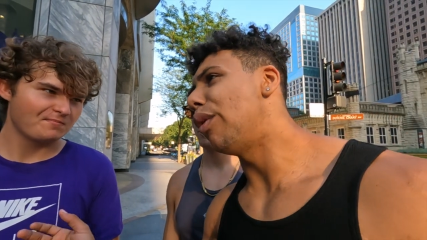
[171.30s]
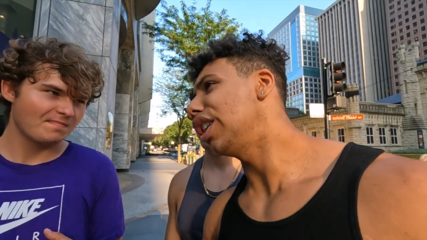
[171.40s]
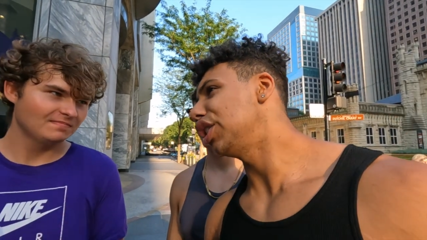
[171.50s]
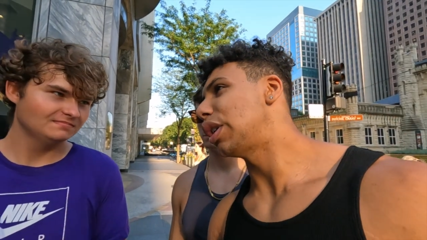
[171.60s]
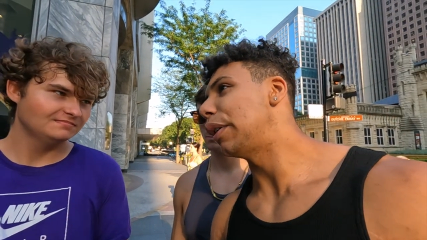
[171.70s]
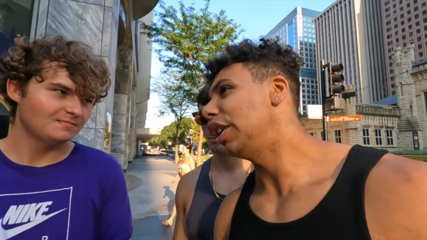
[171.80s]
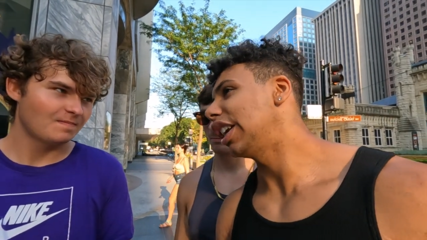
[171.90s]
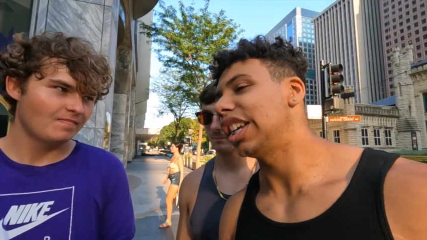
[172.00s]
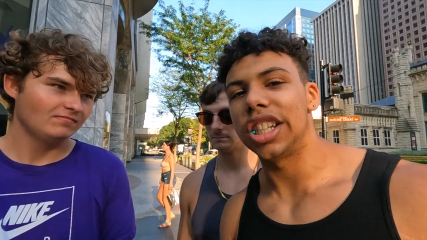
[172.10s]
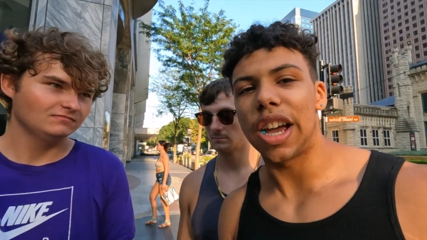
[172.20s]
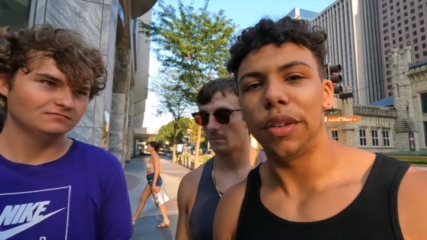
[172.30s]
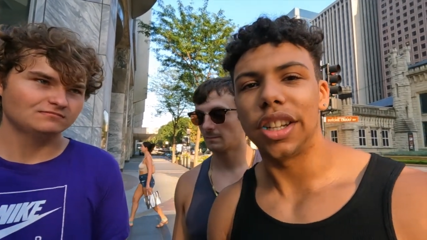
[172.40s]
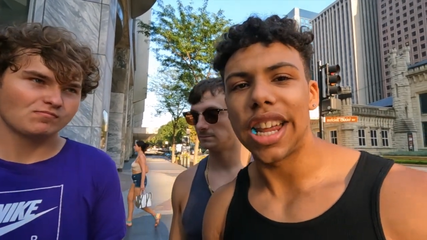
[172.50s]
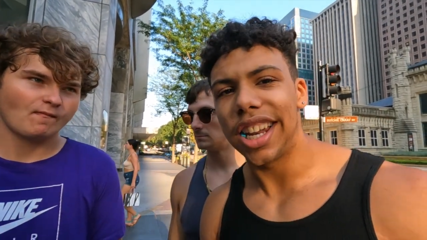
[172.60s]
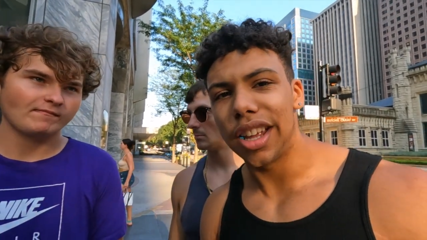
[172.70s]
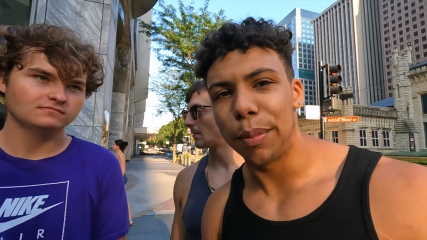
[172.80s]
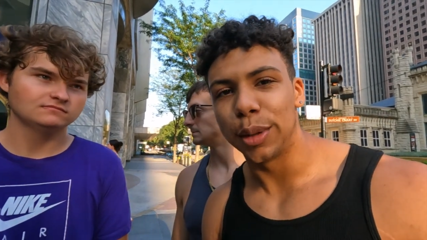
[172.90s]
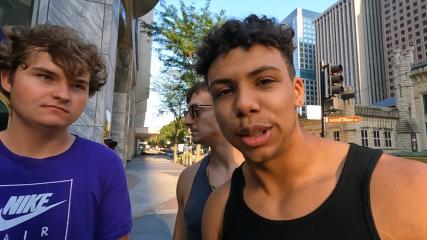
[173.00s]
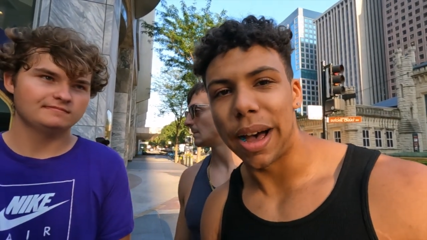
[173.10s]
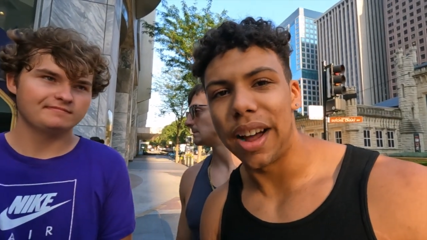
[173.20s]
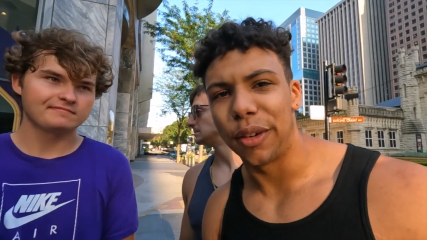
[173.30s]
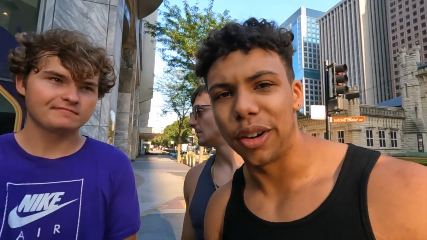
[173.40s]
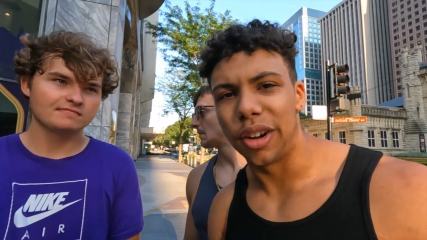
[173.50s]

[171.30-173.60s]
Speaker 1: wanted to, I feel like he could definitely daddy up on Spy for